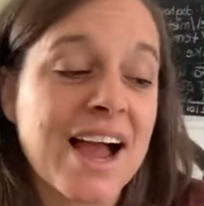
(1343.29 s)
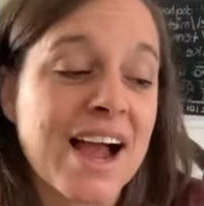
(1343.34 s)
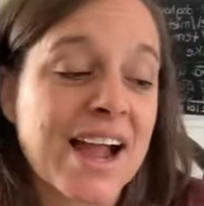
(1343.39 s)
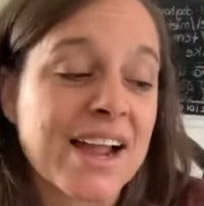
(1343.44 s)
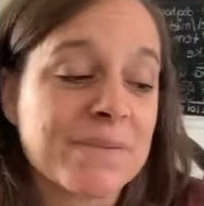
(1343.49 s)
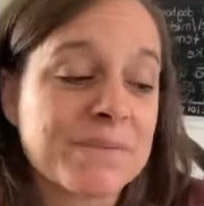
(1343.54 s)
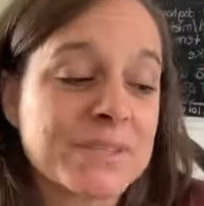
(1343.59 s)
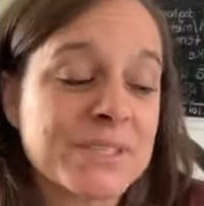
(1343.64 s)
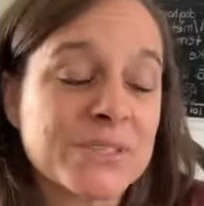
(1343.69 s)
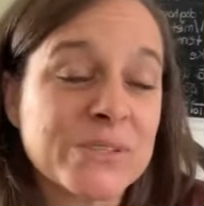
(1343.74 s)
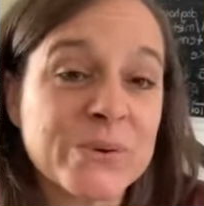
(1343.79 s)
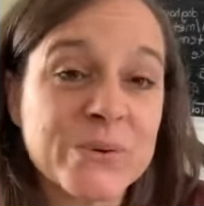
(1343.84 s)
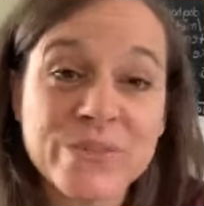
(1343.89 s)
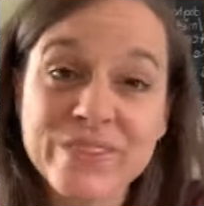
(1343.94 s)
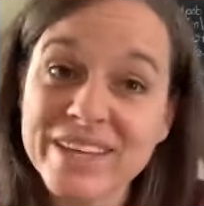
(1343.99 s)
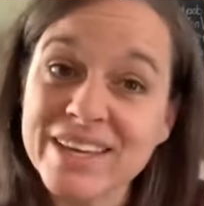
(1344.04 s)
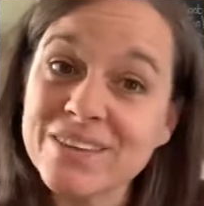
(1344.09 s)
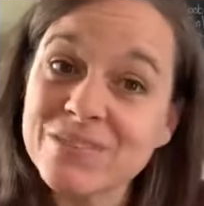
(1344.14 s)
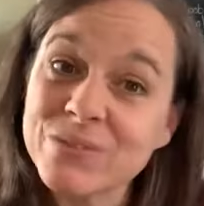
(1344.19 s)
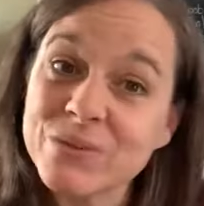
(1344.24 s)
I'm so
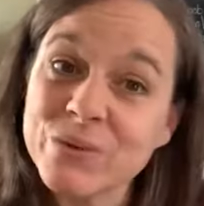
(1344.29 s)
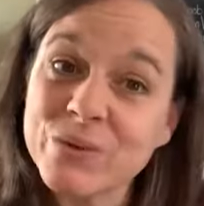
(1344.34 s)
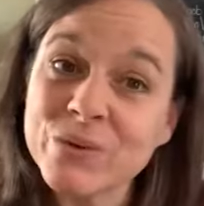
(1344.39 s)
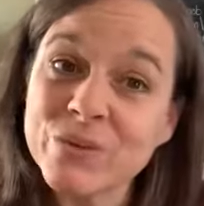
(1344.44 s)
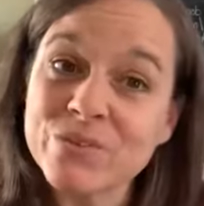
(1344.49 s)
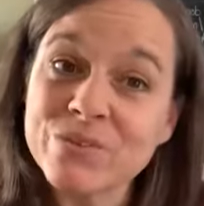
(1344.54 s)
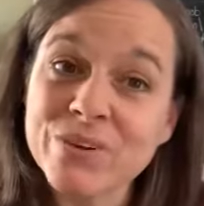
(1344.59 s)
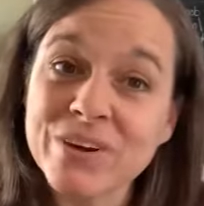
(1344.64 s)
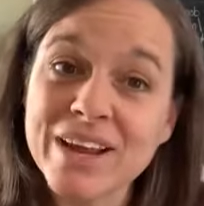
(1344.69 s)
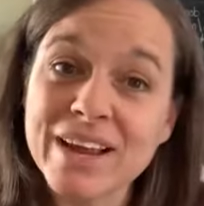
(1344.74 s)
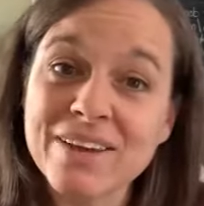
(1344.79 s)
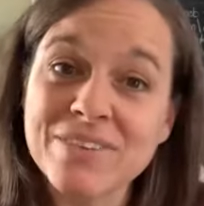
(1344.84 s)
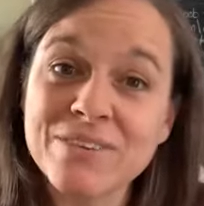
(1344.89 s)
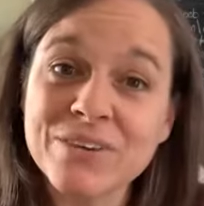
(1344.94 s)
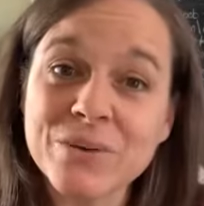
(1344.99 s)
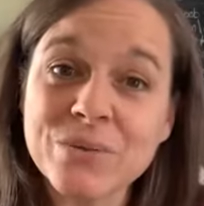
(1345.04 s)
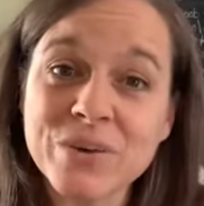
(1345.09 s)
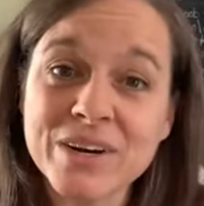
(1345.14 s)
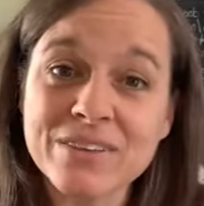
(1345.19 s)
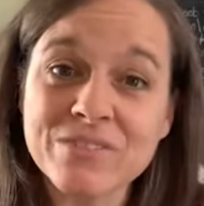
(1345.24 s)
thankful for
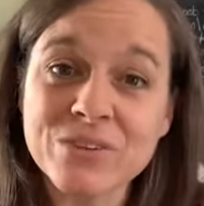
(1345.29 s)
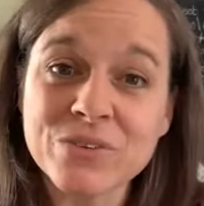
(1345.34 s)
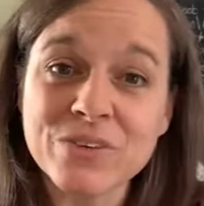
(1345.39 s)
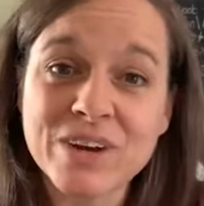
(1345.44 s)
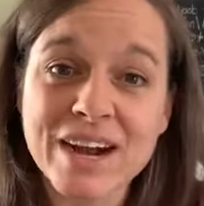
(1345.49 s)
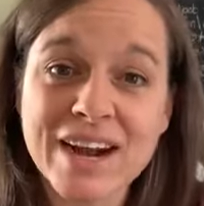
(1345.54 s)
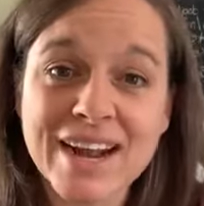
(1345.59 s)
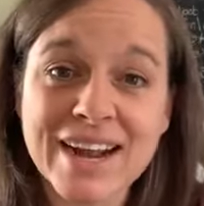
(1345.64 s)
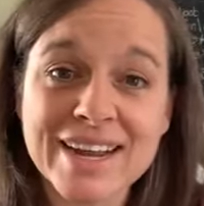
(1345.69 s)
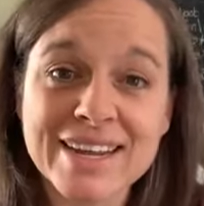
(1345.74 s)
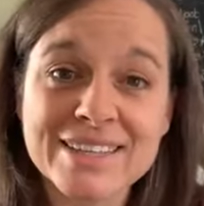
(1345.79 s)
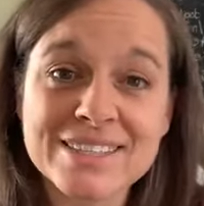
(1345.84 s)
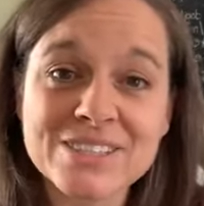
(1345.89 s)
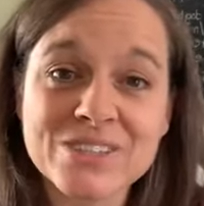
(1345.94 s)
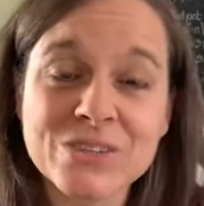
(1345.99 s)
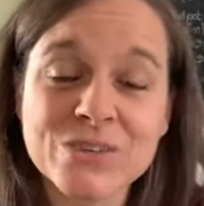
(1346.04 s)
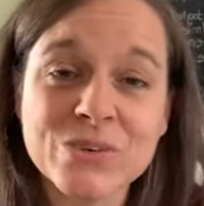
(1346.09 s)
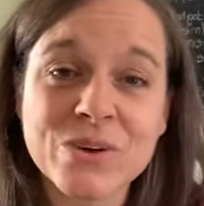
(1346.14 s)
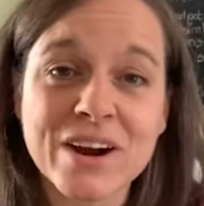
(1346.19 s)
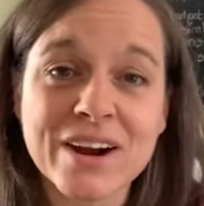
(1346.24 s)
every one of you guys
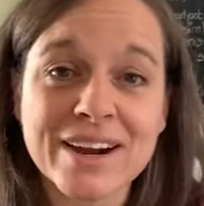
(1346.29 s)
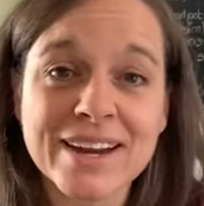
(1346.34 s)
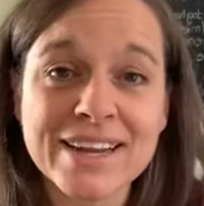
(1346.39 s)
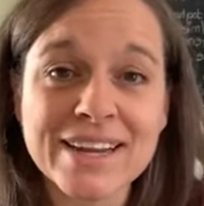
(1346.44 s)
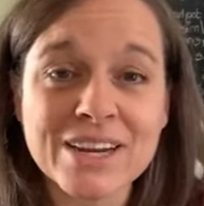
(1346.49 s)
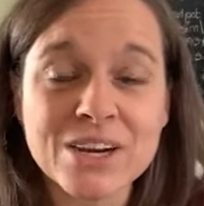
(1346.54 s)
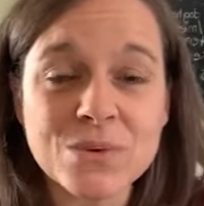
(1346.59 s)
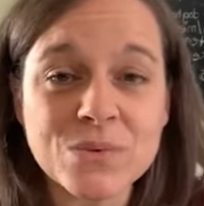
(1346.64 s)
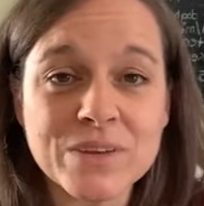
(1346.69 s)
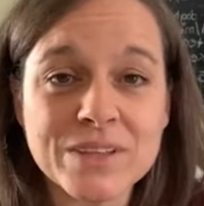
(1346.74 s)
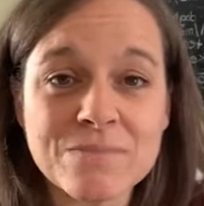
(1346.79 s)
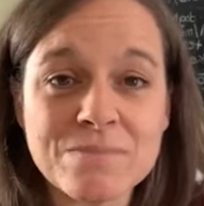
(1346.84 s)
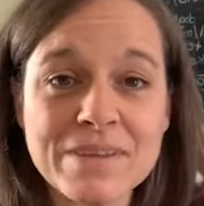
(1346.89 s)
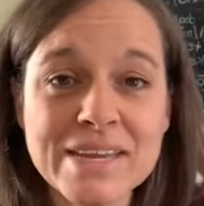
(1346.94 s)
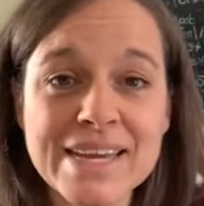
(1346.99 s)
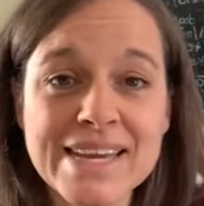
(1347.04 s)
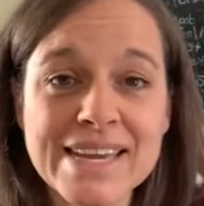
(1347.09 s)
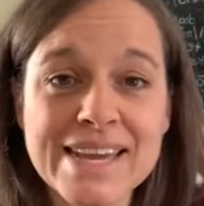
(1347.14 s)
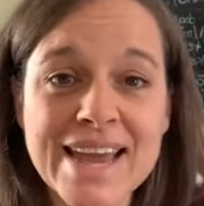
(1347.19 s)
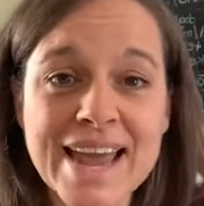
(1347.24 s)
who are here with
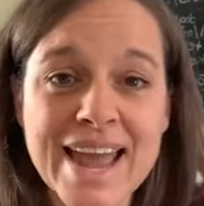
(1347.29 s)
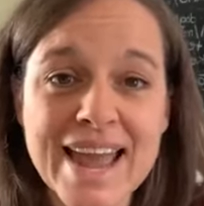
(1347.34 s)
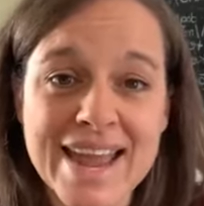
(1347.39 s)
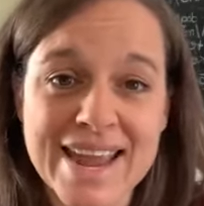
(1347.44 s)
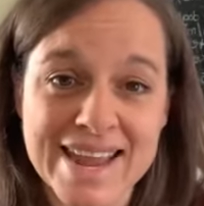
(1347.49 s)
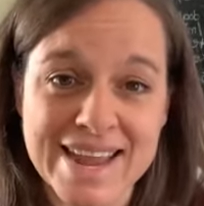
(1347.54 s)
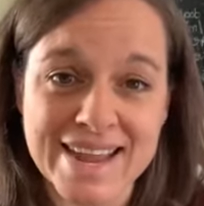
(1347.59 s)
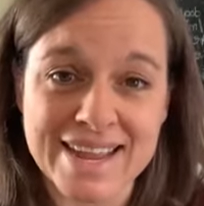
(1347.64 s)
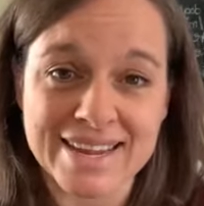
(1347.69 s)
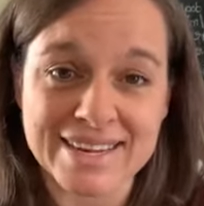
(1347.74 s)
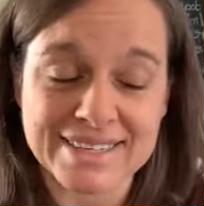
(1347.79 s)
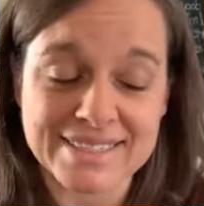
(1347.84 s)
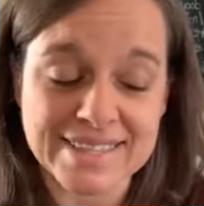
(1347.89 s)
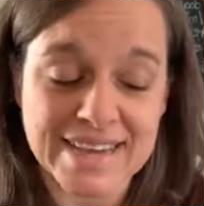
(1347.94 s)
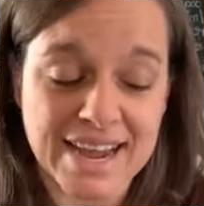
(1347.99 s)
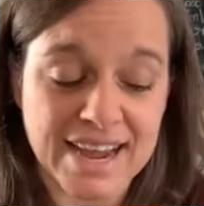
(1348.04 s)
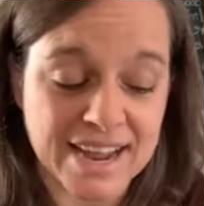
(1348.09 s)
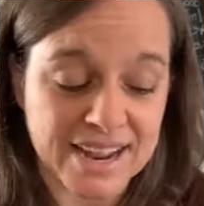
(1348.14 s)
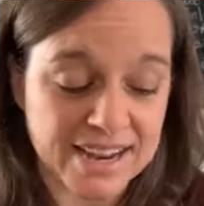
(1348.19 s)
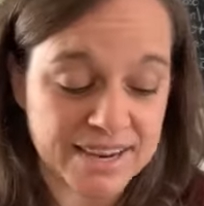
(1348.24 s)
me and
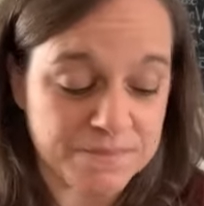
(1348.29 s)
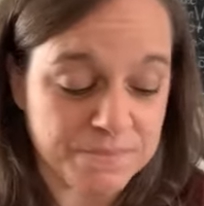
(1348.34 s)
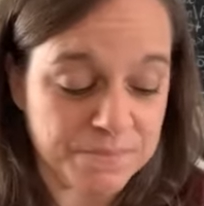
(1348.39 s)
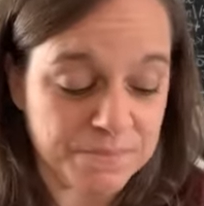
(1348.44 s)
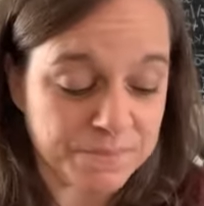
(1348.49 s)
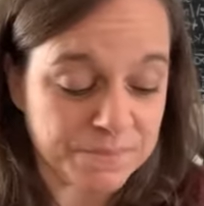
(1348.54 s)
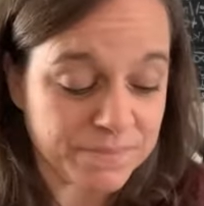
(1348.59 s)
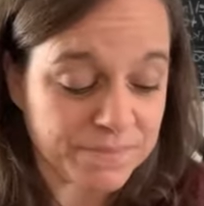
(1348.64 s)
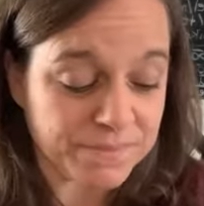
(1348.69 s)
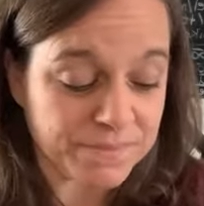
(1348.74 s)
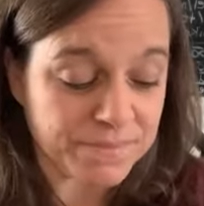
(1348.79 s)
um,